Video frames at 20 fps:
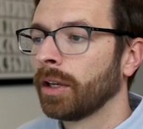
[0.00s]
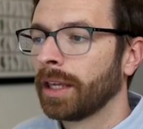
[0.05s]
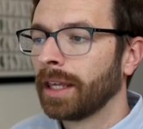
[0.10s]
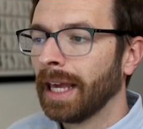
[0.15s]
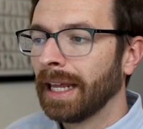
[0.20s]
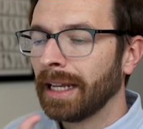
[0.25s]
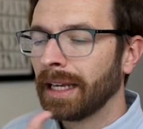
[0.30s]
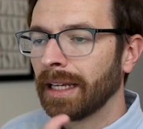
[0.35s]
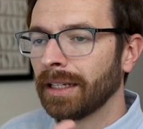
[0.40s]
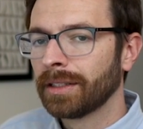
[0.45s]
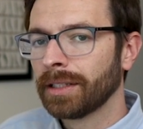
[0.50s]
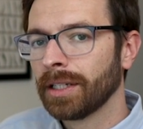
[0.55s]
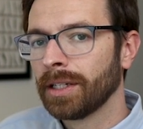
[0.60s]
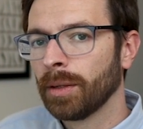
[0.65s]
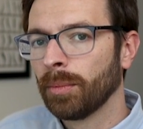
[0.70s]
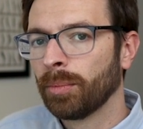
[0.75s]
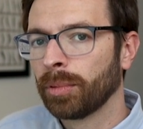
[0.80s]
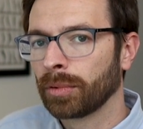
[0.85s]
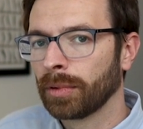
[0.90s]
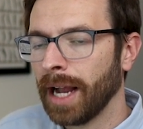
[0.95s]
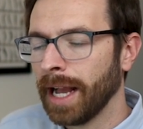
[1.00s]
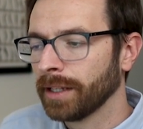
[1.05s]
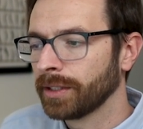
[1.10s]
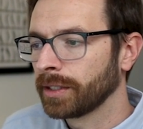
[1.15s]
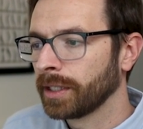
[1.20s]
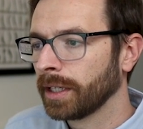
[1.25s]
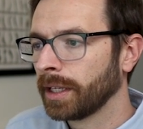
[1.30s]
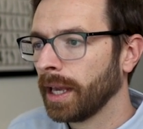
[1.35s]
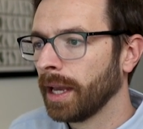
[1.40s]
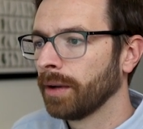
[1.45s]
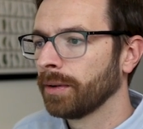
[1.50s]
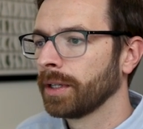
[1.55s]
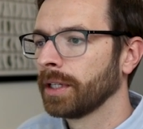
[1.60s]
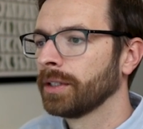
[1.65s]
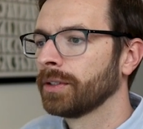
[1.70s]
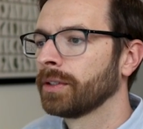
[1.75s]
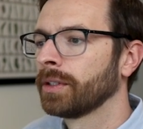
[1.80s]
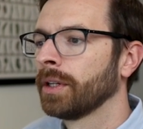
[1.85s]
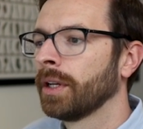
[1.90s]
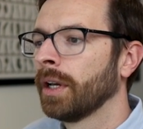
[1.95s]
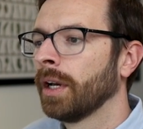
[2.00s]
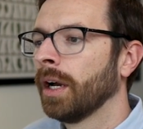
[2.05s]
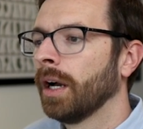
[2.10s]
Getting into Nebraska counties,